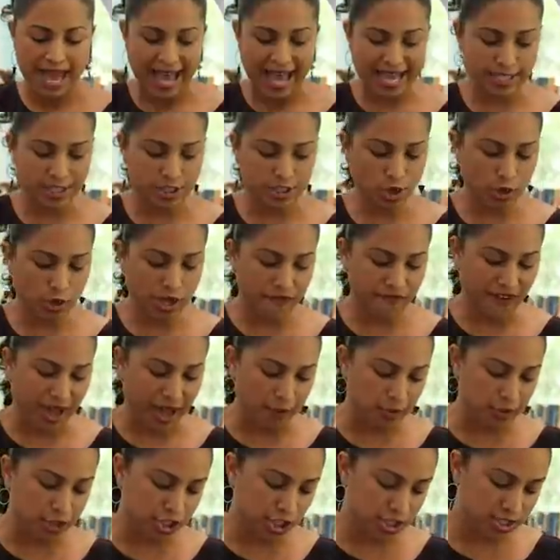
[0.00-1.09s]
And so if I
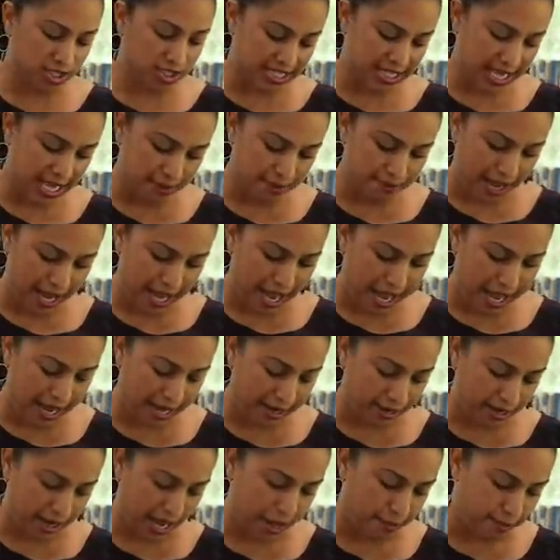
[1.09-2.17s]
were just to take my
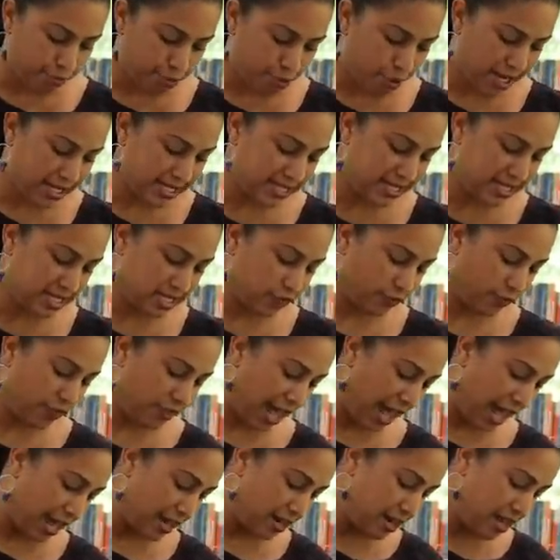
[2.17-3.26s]
iron and press this
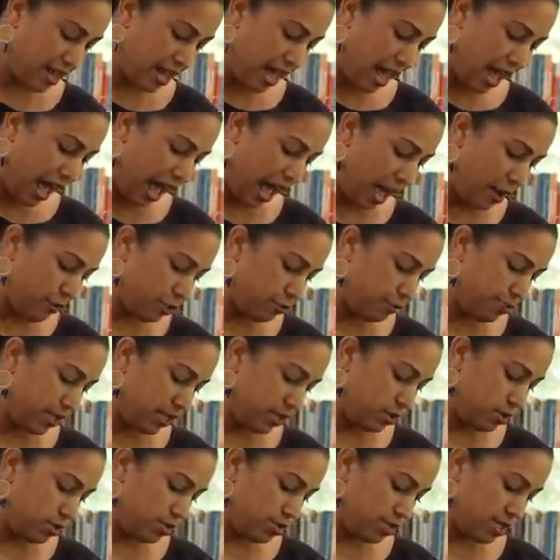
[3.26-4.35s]
flat, I would be
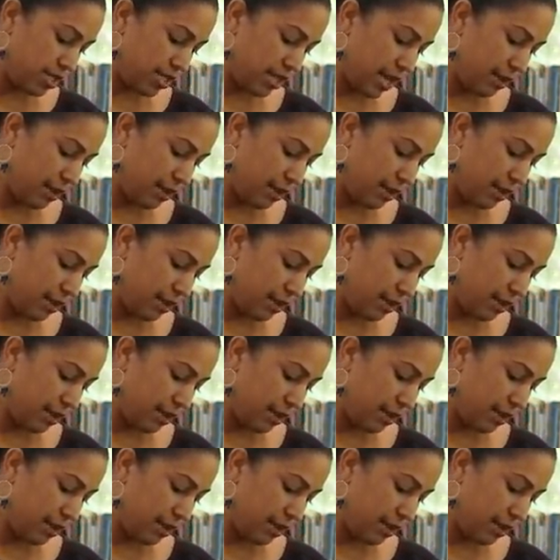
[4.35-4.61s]
losing,